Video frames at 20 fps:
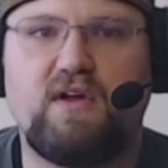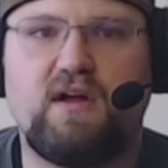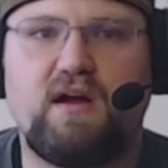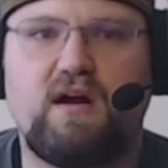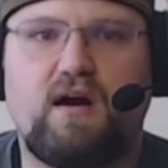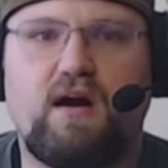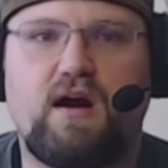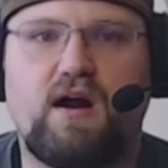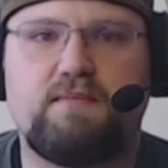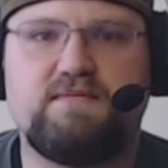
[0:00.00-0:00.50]

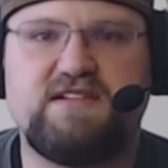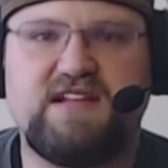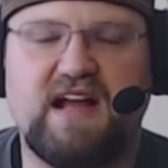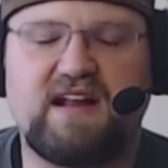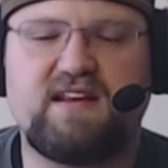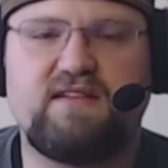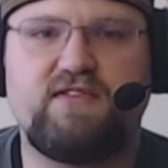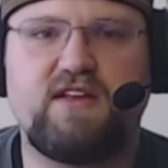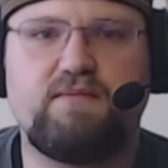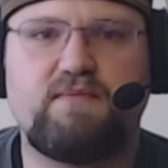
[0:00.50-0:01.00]
are
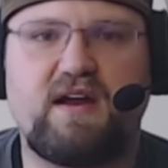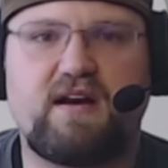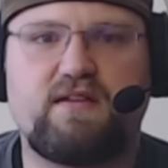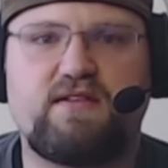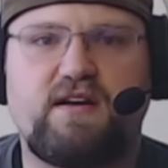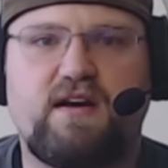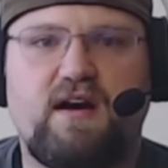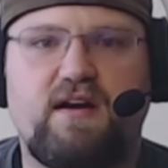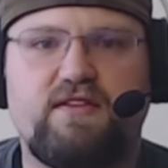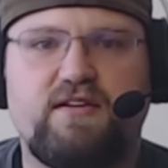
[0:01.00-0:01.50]
objectively better
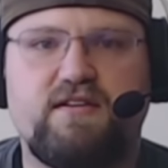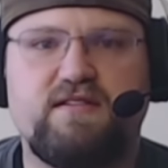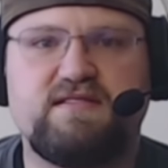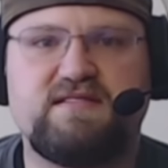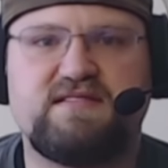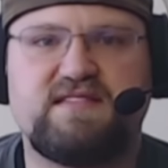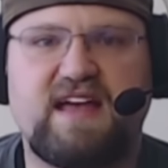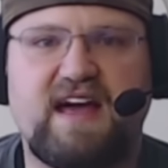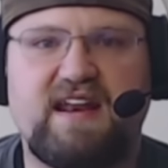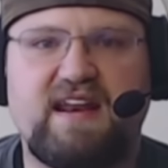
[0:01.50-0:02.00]
than
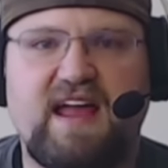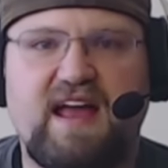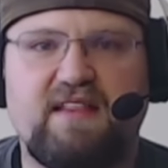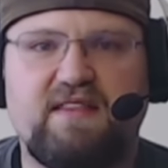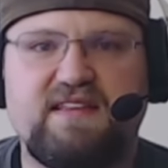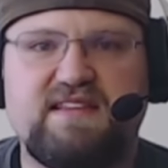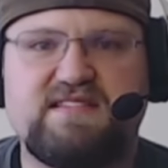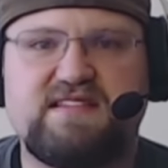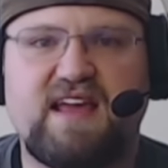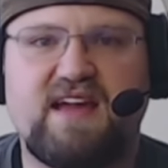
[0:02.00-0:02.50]
others, that at
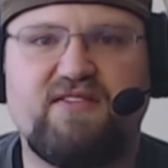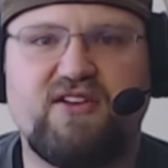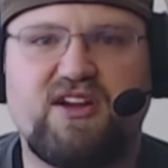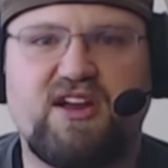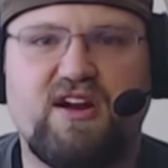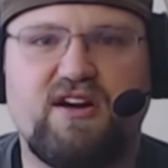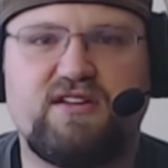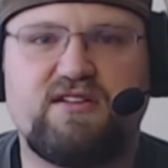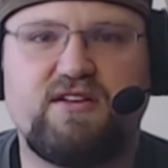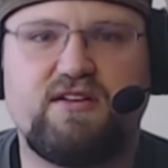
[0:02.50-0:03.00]
least every
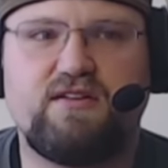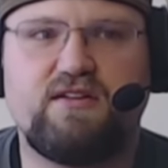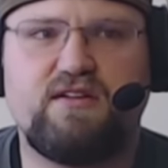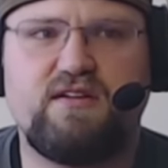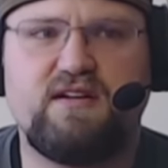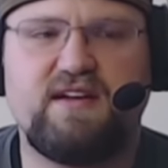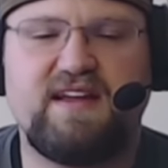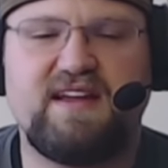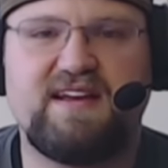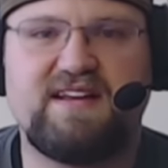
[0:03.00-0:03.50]
character
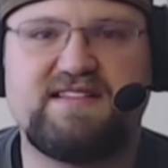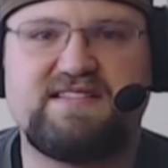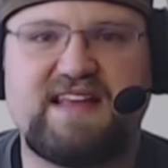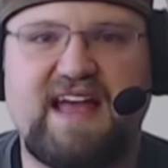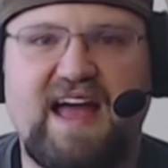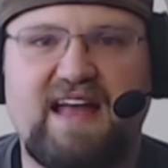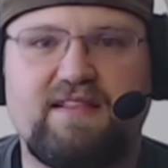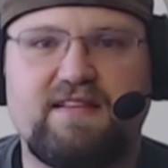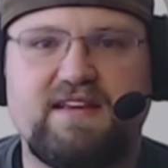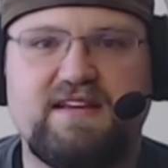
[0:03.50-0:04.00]
is
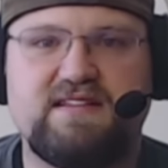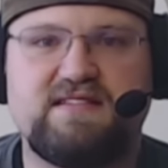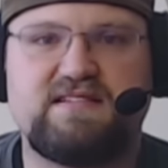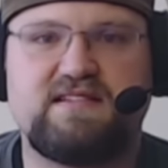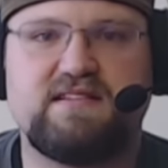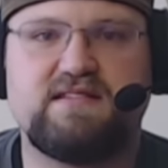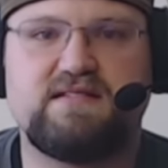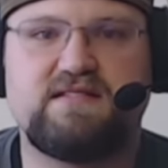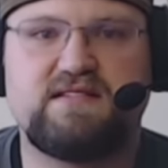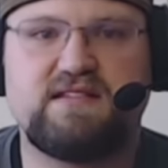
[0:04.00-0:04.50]
at
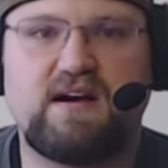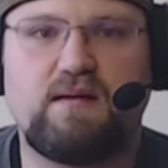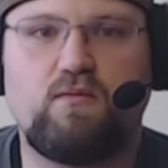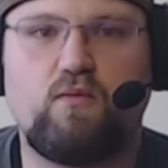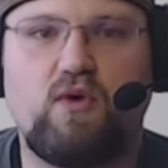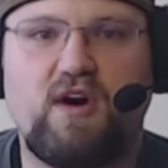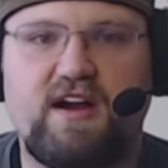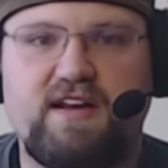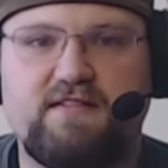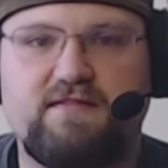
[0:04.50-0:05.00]
least
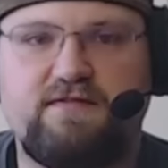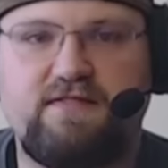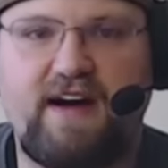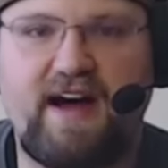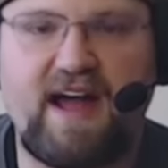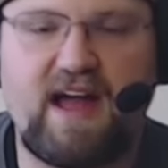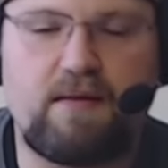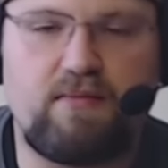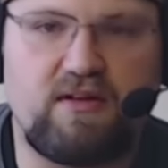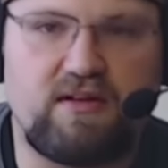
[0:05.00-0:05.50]
somewhat
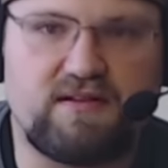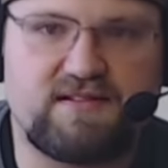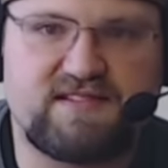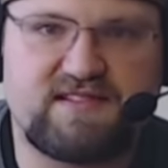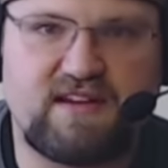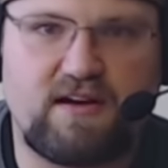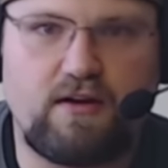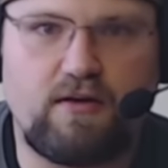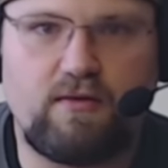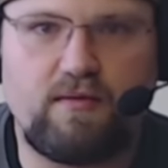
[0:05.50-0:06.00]
viable,
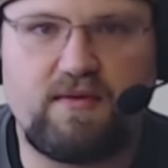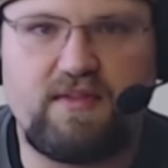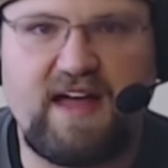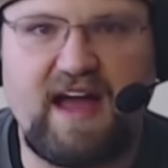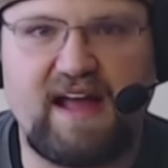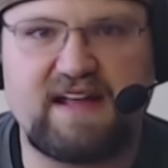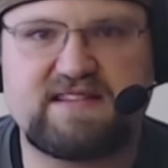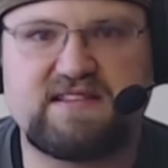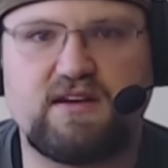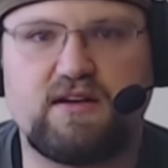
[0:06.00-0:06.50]
so
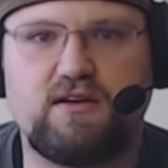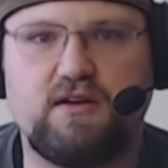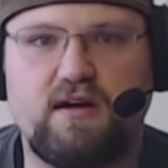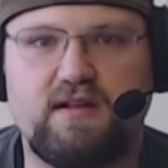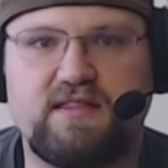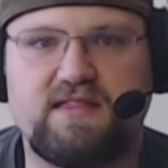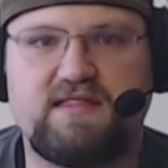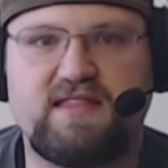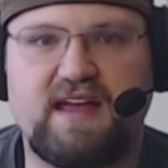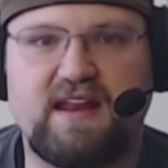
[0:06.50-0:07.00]
that's a
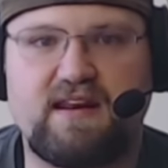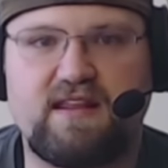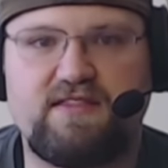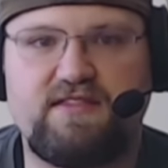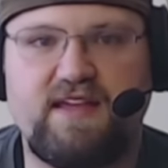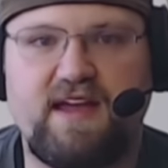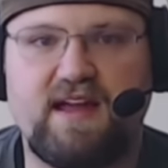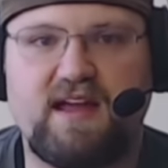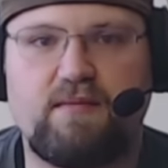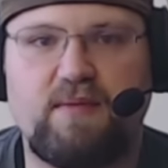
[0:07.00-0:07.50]
good thing to
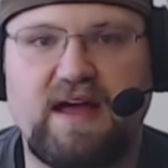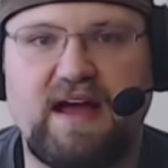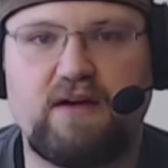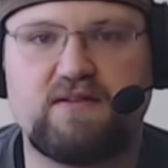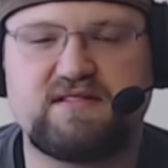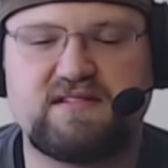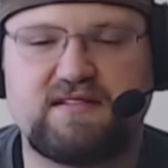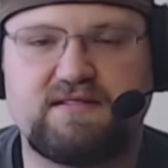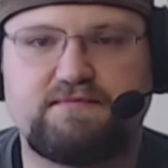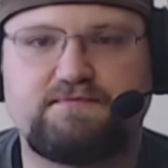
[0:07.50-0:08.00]
think about.